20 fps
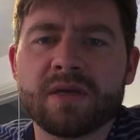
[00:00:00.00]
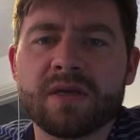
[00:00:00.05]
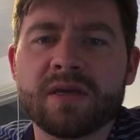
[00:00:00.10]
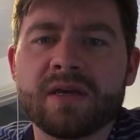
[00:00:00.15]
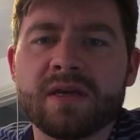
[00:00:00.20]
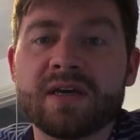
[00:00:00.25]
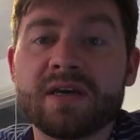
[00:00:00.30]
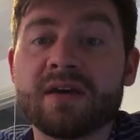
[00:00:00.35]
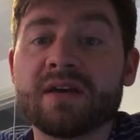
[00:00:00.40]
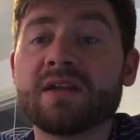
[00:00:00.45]

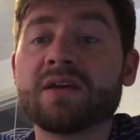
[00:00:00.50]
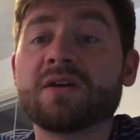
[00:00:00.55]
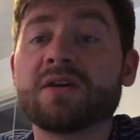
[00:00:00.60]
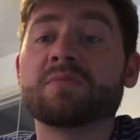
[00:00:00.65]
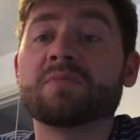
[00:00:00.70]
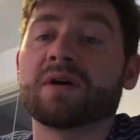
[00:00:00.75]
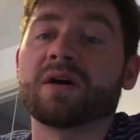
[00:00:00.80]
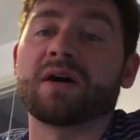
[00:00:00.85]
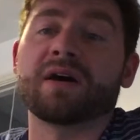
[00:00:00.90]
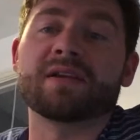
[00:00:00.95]
Yeah, I know,
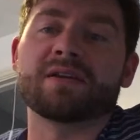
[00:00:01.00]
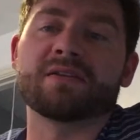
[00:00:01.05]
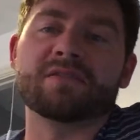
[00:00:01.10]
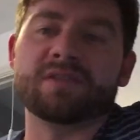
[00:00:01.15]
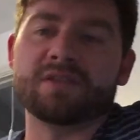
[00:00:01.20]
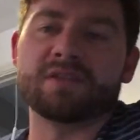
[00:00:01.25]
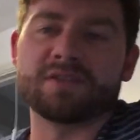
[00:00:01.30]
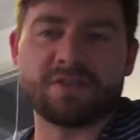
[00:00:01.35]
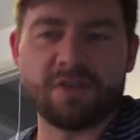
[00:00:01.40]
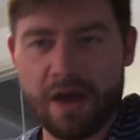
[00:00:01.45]
but I don't.
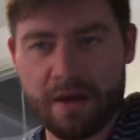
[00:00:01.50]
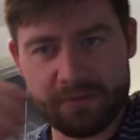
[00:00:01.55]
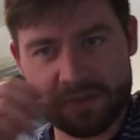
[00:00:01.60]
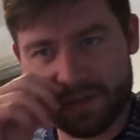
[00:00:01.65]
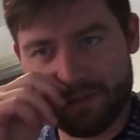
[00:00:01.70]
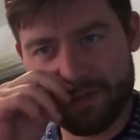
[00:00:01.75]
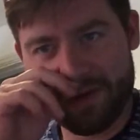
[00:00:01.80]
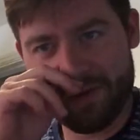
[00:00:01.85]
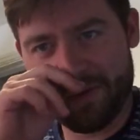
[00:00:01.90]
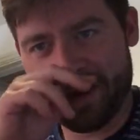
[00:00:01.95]
It's not up to
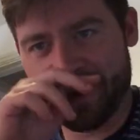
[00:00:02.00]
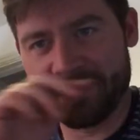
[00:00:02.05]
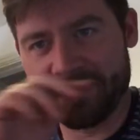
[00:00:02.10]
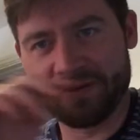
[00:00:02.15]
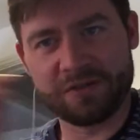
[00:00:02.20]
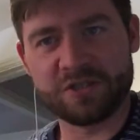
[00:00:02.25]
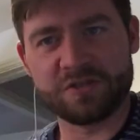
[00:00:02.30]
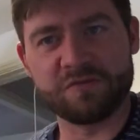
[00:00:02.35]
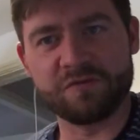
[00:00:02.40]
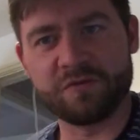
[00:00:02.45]
me what I
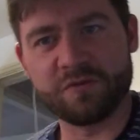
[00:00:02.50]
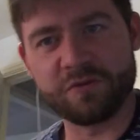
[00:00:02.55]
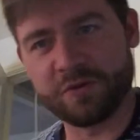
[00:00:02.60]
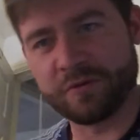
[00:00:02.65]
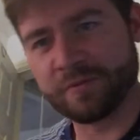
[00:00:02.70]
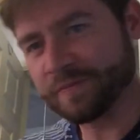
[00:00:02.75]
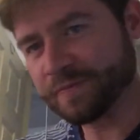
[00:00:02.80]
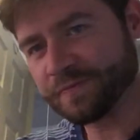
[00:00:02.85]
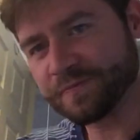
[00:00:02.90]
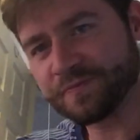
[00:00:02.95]
audition for.
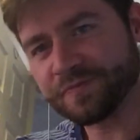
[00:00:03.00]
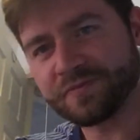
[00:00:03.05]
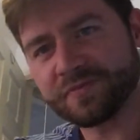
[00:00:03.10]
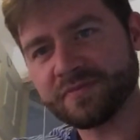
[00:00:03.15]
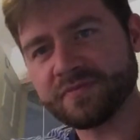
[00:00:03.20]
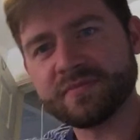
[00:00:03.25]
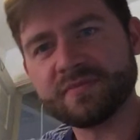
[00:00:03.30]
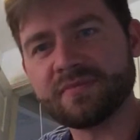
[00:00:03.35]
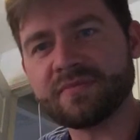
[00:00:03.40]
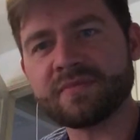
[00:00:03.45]

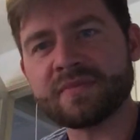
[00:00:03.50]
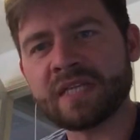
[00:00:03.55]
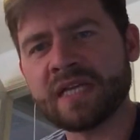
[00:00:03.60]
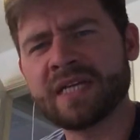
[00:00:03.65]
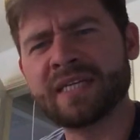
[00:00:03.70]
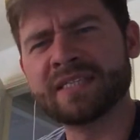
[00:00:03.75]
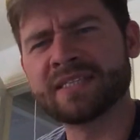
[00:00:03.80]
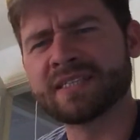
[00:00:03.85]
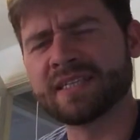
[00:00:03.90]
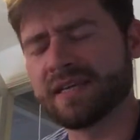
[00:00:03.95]

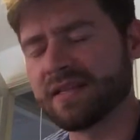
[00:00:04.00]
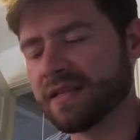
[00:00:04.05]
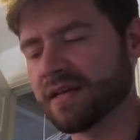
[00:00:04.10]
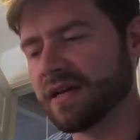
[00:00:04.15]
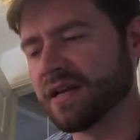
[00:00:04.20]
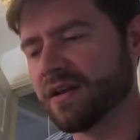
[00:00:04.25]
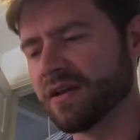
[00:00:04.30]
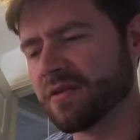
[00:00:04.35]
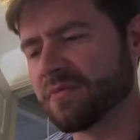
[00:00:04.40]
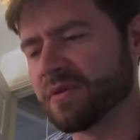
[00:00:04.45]
It's a
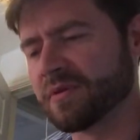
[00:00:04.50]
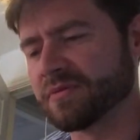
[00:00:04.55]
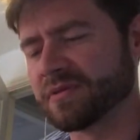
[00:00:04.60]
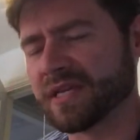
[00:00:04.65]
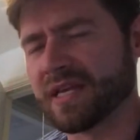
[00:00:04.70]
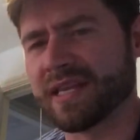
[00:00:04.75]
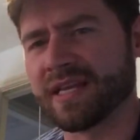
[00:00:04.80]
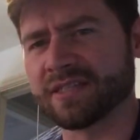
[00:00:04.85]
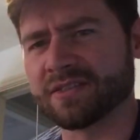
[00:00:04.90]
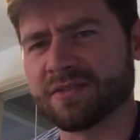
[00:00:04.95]
lot of people say
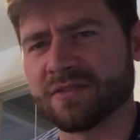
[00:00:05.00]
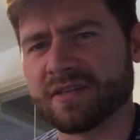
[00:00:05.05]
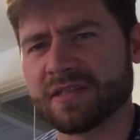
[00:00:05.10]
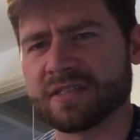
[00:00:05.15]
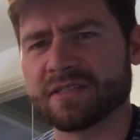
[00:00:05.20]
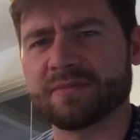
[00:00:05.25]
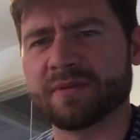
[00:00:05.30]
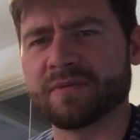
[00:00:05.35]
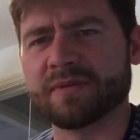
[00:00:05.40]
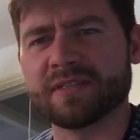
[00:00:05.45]
that sort of thing to
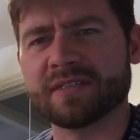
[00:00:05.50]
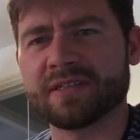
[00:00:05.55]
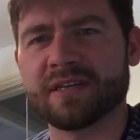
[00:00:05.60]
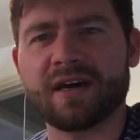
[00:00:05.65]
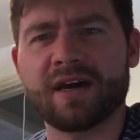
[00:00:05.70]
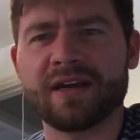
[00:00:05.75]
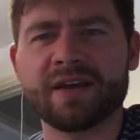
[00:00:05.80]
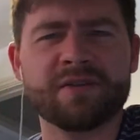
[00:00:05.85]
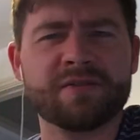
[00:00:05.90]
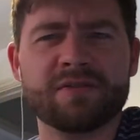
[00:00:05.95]
me, but it's like
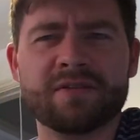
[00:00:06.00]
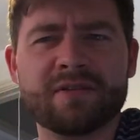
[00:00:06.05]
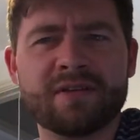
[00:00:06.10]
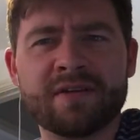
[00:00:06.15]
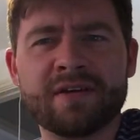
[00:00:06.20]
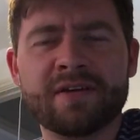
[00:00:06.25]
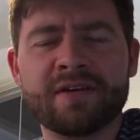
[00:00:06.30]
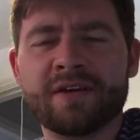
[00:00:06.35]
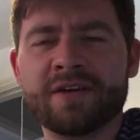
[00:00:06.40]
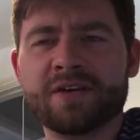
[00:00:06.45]
I don't.
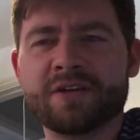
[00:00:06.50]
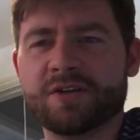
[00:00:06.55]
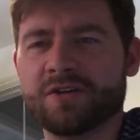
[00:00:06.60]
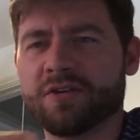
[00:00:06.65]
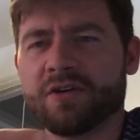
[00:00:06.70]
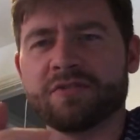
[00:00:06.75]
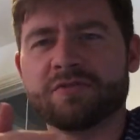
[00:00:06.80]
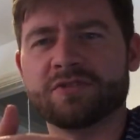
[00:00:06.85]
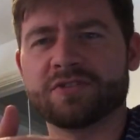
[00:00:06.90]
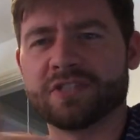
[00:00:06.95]
You
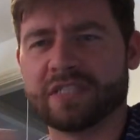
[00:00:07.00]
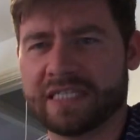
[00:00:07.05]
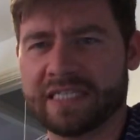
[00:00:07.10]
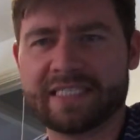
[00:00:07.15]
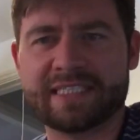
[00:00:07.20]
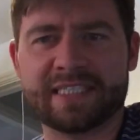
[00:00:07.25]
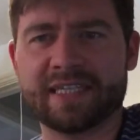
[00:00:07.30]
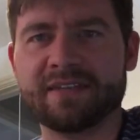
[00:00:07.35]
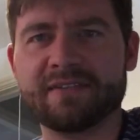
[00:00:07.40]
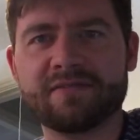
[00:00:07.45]
don't
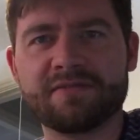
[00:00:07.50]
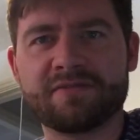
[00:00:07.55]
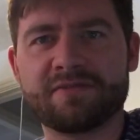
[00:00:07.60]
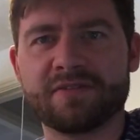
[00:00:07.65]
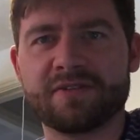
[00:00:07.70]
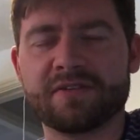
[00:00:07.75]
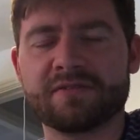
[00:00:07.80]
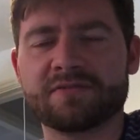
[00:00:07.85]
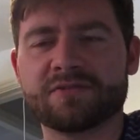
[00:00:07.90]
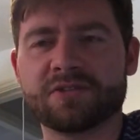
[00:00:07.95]
solicit
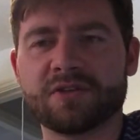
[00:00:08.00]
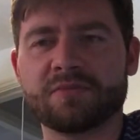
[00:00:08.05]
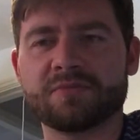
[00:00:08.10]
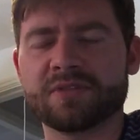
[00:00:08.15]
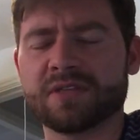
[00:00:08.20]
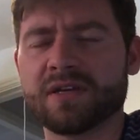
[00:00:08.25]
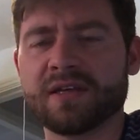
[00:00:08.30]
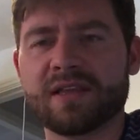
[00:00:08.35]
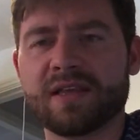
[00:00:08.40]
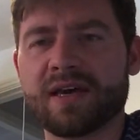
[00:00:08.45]
for jobs
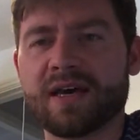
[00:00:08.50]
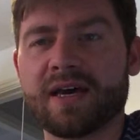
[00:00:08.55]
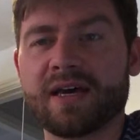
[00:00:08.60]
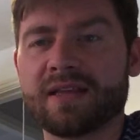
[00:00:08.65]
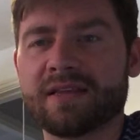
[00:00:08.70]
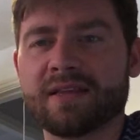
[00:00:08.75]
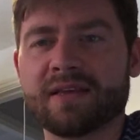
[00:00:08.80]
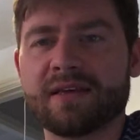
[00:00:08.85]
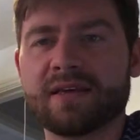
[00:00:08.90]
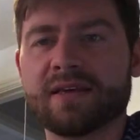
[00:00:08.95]
like
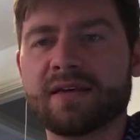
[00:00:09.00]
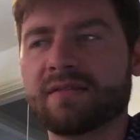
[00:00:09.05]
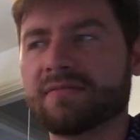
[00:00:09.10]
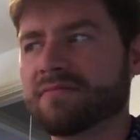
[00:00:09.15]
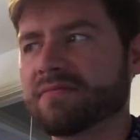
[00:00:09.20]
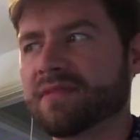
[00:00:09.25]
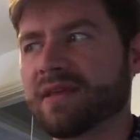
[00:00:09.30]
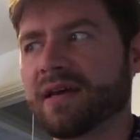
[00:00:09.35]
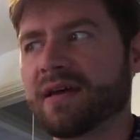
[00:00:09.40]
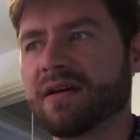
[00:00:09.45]
that. They
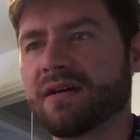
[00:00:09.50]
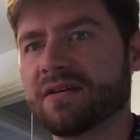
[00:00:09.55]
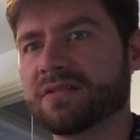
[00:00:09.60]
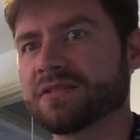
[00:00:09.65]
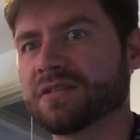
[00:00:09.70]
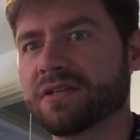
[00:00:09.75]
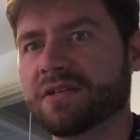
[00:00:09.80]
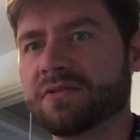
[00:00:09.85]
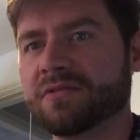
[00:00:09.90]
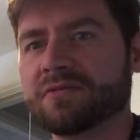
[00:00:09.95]

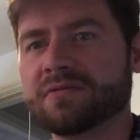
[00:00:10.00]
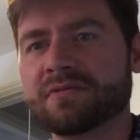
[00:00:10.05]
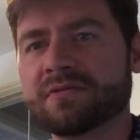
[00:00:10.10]
ask you.